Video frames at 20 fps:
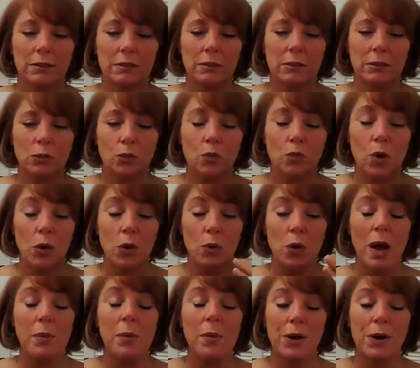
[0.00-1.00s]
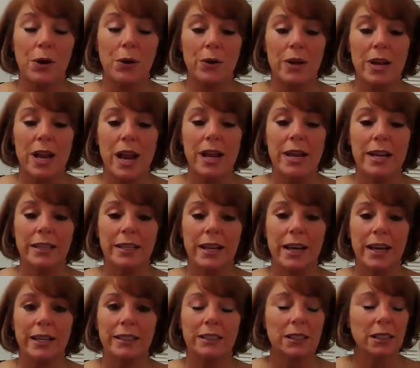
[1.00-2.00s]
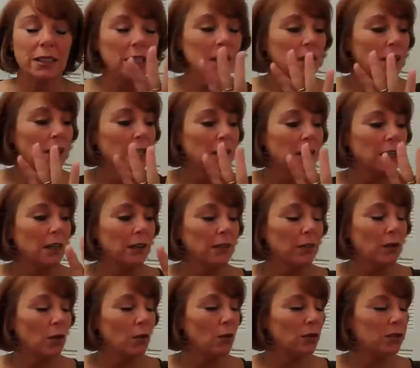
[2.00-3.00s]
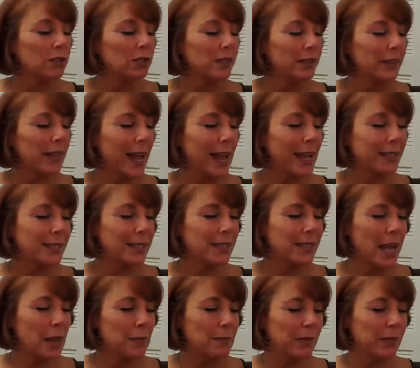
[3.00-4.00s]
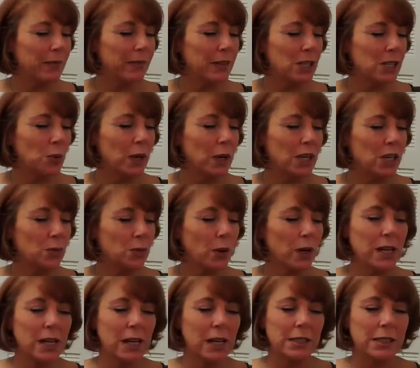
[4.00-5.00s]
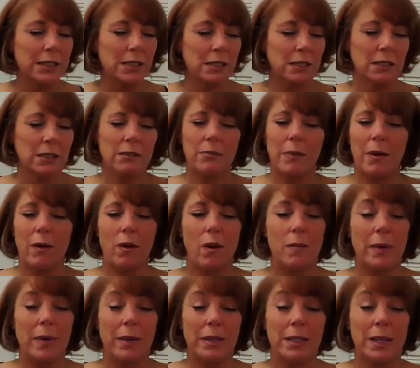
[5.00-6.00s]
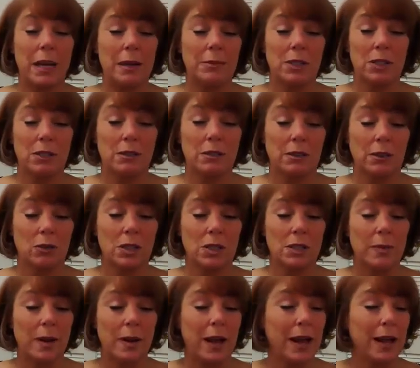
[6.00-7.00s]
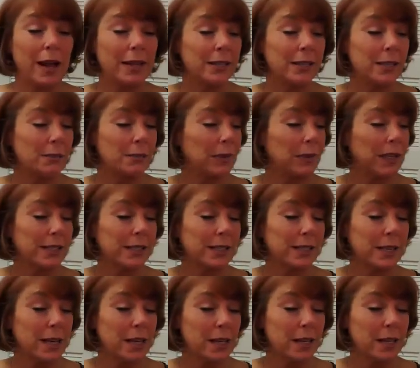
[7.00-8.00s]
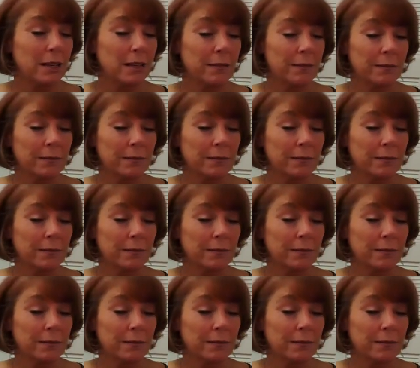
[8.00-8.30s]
do I want to create? And the whole landscape of the 2020, I just spent all my time just closing my eyes, blessing it,